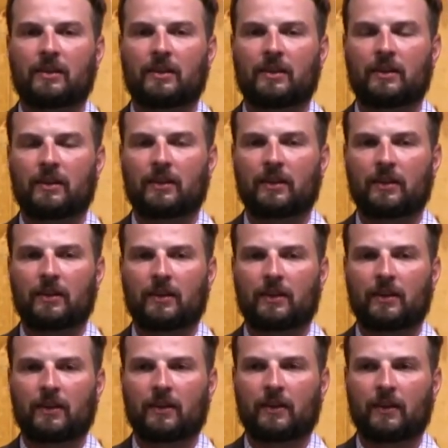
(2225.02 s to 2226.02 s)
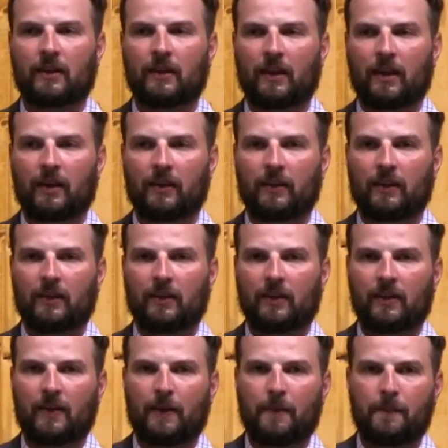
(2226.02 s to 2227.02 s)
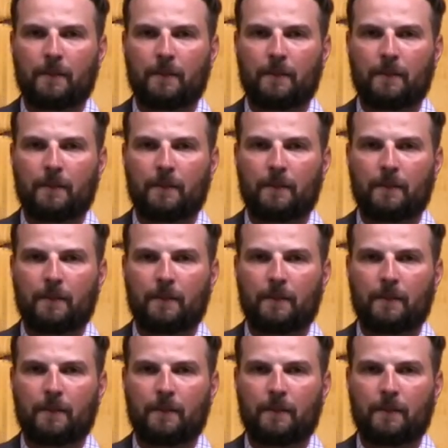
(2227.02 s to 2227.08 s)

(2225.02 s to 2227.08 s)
[no speech]